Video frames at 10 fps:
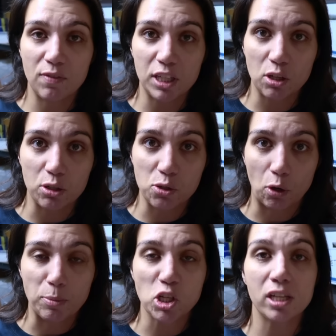video
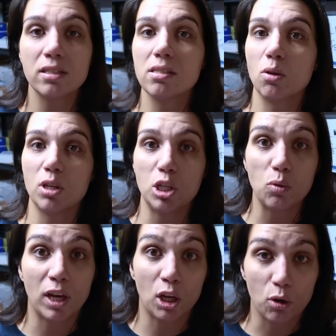description so that
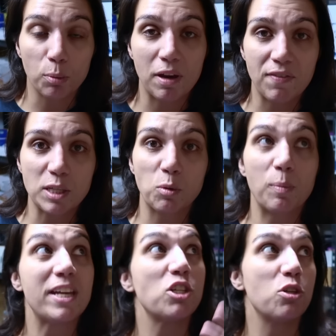you can go to my Facebook
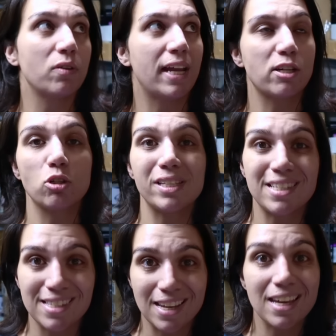page and you can actually
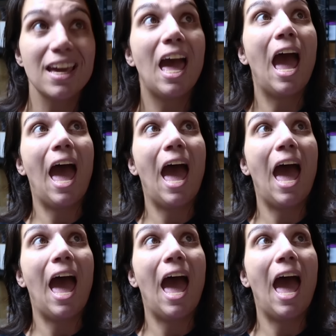see